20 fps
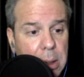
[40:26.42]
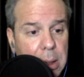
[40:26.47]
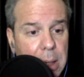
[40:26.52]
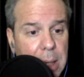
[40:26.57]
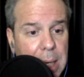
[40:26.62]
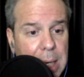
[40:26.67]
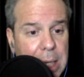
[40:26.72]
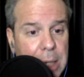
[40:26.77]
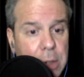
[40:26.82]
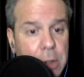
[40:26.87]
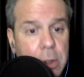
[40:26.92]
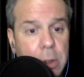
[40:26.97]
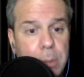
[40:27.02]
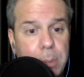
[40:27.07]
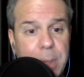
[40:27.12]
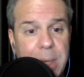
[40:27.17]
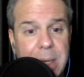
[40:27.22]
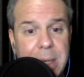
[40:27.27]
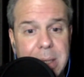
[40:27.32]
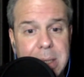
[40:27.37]
it could
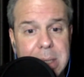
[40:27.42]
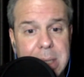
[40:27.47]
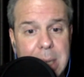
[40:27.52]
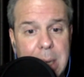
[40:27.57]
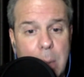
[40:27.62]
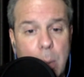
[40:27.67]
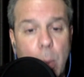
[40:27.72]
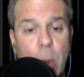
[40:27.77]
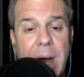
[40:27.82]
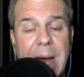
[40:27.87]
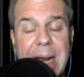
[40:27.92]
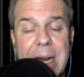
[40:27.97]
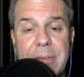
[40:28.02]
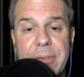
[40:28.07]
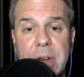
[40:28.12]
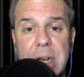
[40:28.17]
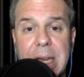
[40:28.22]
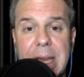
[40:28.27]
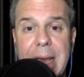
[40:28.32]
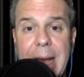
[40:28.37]
be as a wide
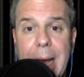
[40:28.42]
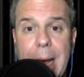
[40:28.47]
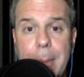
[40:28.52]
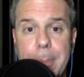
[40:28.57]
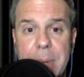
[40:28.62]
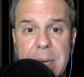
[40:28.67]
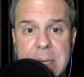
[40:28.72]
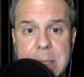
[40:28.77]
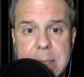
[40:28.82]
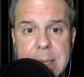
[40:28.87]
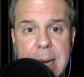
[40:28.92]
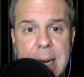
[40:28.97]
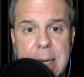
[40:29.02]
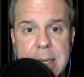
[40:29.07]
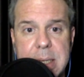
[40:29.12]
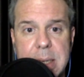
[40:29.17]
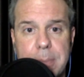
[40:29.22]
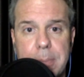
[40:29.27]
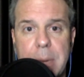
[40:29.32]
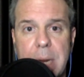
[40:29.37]
of a gap as
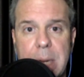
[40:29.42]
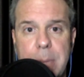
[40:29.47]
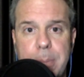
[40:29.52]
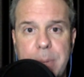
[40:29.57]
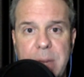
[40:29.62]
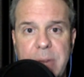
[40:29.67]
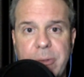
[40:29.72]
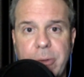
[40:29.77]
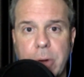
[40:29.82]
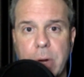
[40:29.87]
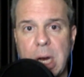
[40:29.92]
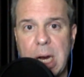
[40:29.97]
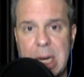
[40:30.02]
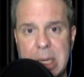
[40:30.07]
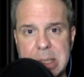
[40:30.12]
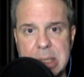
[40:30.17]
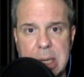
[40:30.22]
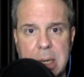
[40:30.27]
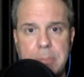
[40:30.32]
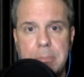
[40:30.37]
it might be for
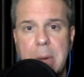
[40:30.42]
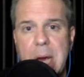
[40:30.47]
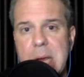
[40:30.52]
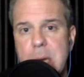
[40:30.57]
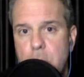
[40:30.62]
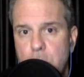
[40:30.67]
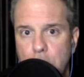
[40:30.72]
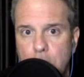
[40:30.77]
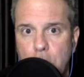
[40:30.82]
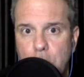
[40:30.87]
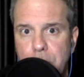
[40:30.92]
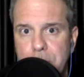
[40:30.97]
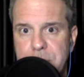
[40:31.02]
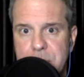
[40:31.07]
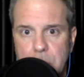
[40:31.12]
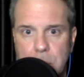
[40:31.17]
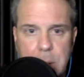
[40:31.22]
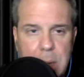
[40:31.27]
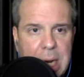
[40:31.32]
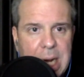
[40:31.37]
us and
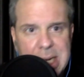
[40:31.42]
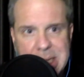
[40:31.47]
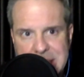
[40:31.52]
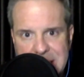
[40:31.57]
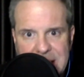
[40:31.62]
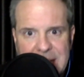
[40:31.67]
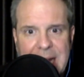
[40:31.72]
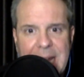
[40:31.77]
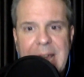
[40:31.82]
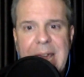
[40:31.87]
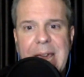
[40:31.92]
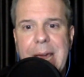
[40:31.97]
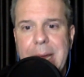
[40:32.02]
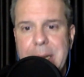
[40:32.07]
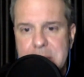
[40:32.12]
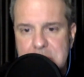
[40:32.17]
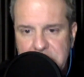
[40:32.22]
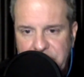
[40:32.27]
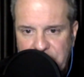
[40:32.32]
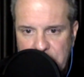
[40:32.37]
microbes, or us and
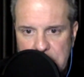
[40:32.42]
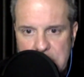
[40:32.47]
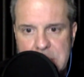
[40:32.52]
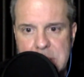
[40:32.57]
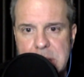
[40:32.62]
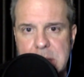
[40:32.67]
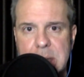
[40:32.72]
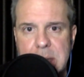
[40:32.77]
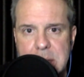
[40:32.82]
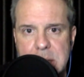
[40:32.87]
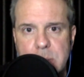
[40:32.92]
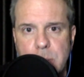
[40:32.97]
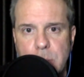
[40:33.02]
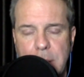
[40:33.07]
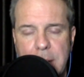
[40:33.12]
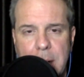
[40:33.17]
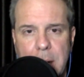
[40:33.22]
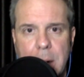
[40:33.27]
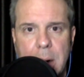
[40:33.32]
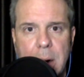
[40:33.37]
ants, for instance,
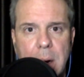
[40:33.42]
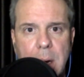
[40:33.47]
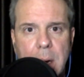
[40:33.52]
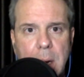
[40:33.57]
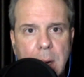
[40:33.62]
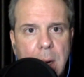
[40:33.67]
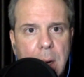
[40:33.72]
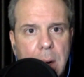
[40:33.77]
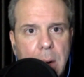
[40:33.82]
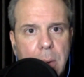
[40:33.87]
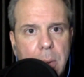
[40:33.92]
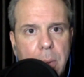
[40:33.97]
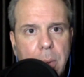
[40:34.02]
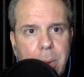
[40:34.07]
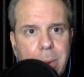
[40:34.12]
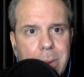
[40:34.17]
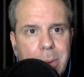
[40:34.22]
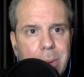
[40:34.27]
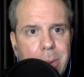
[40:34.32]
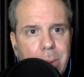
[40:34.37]
where
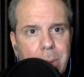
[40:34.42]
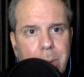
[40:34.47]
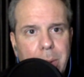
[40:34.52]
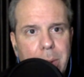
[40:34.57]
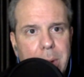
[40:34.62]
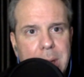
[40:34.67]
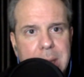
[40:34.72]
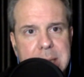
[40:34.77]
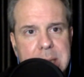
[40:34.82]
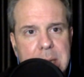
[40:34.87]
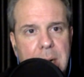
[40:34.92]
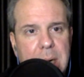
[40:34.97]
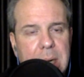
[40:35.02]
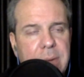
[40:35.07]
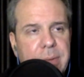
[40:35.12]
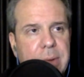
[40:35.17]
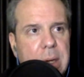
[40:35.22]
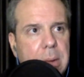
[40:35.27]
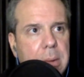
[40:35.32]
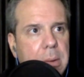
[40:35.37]
it's not
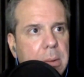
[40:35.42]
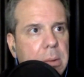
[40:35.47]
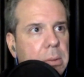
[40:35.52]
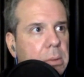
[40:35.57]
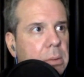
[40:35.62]
even